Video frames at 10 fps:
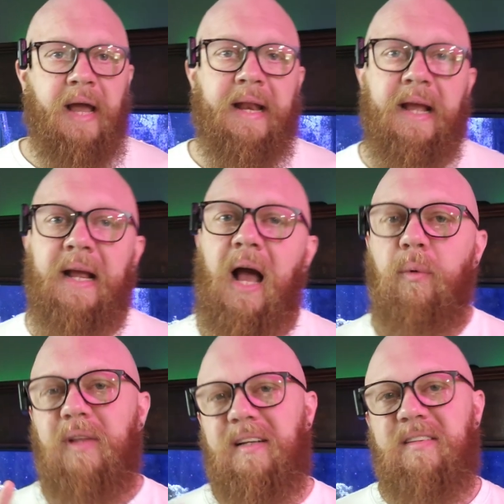And hey, I
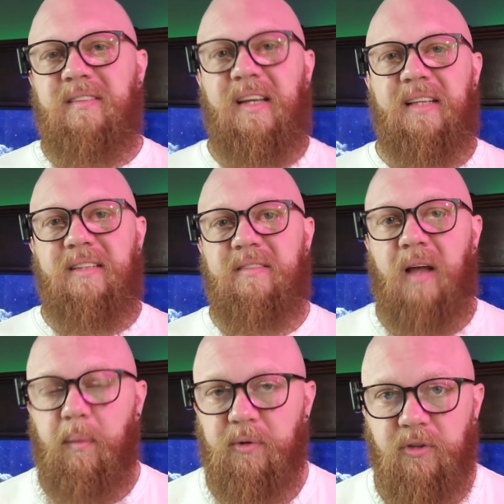would like to take this
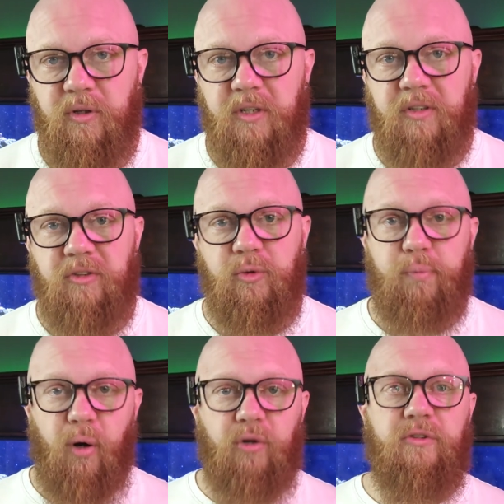opportunity to
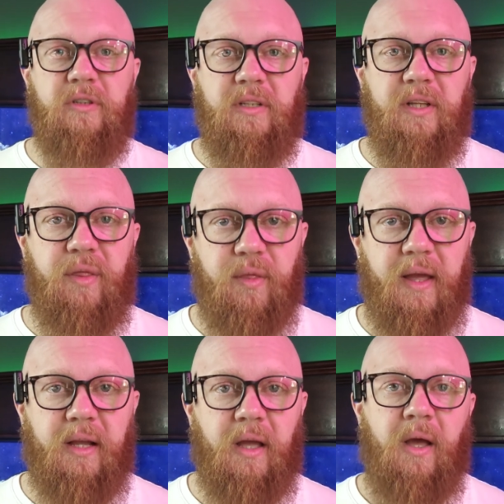personally
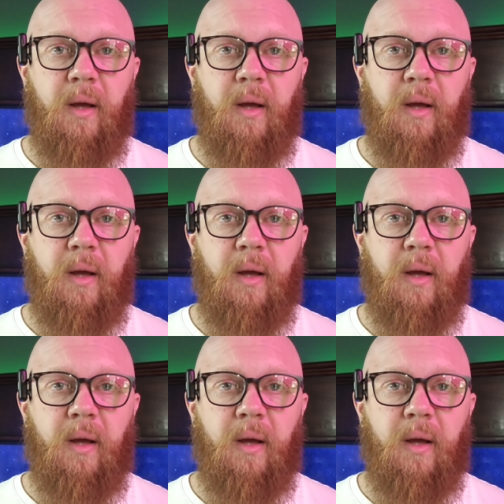thank